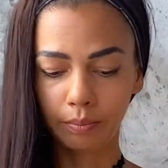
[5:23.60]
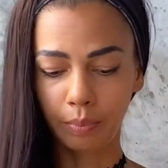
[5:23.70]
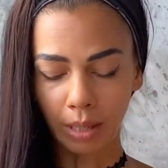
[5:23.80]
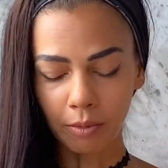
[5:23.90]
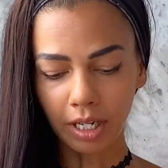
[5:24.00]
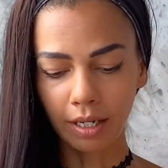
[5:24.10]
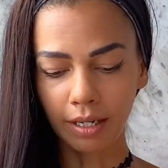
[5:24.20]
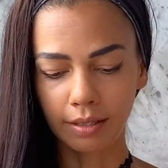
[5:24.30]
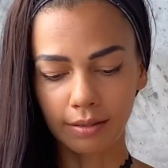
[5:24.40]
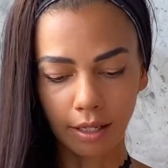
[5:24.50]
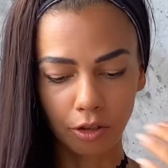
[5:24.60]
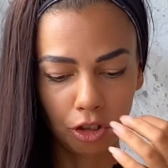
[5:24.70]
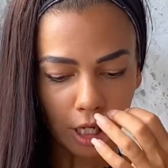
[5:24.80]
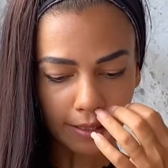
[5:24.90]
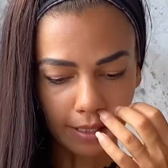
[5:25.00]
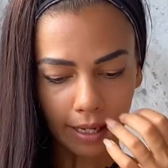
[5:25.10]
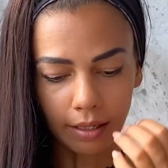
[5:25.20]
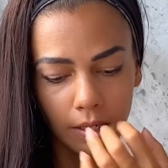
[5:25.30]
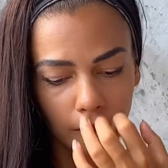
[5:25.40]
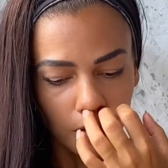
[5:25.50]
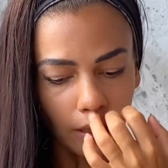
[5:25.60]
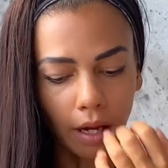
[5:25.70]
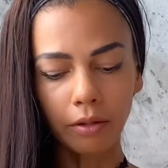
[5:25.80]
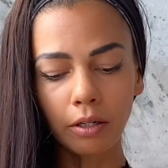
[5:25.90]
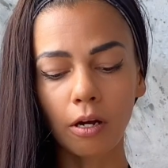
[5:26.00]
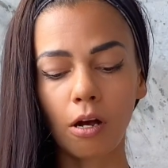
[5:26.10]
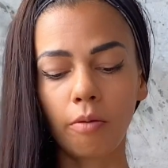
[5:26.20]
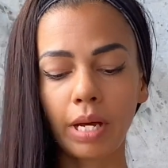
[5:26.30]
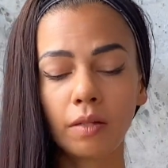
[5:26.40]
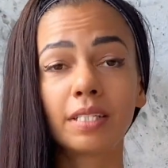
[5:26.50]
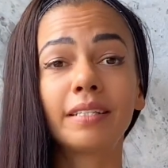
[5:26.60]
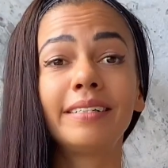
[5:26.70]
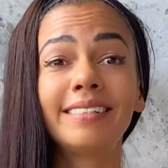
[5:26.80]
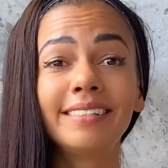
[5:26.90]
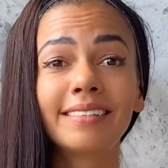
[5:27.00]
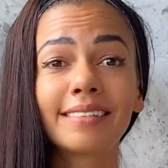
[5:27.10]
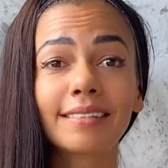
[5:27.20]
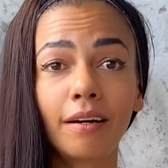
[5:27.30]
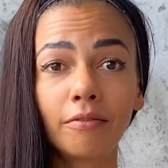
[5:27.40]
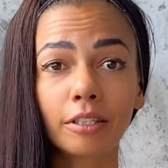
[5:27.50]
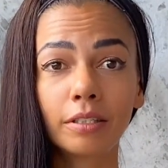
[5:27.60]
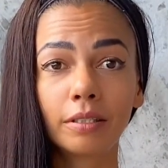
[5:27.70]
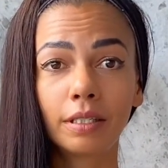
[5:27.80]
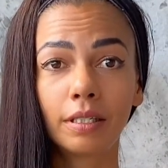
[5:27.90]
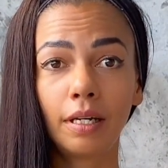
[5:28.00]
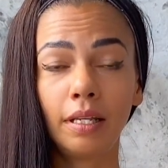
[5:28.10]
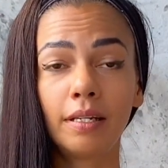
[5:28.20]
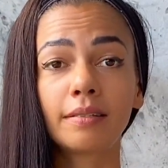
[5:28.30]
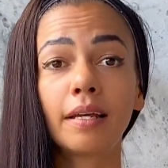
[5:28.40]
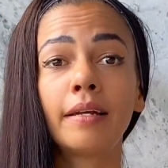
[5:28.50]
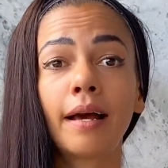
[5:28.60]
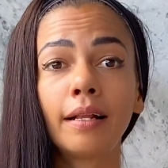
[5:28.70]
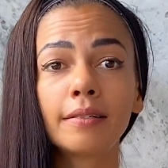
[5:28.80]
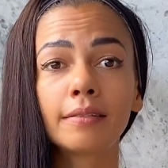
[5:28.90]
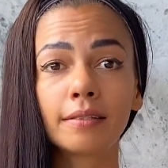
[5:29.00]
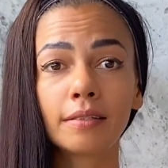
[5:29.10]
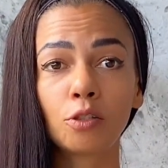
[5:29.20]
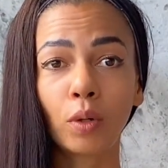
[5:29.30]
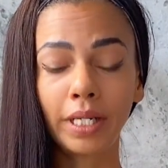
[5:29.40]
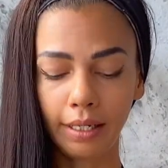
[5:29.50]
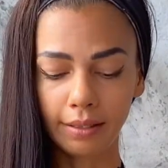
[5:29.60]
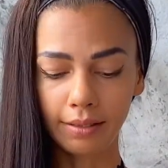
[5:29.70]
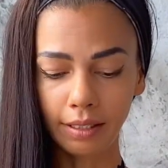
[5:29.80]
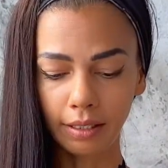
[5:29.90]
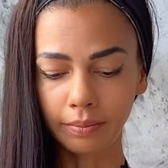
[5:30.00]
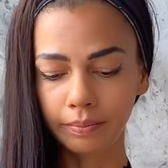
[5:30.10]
But I'm not going to get into that just yet. So the other compounds that they did discover in this analysis in 2018,